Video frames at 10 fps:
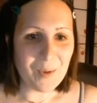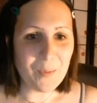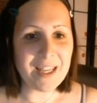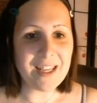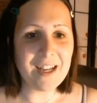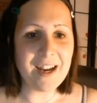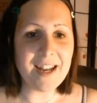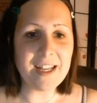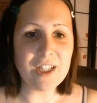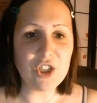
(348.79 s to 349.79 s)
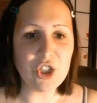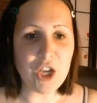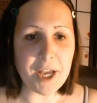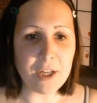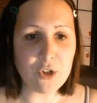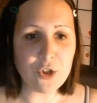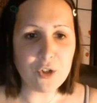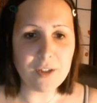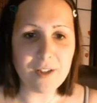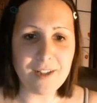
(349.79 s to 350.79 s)
we can kind of change.
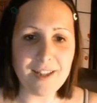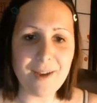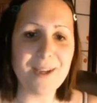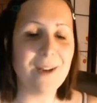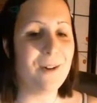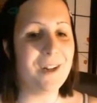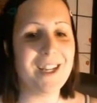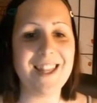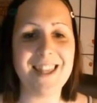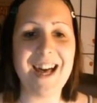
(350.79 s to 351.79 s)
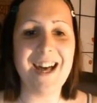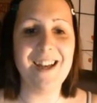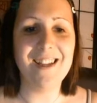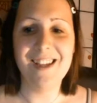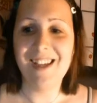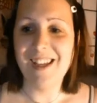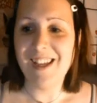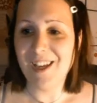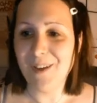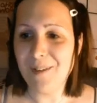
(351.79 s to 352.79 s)
There we go. Oh, look at that.
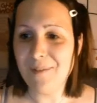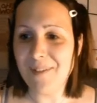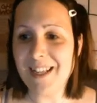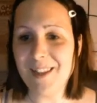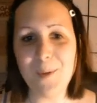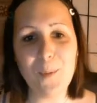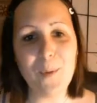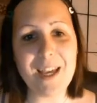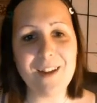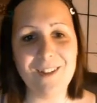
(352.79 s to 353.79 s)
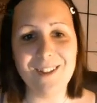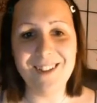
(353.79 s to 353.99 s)
Who invented the wheel?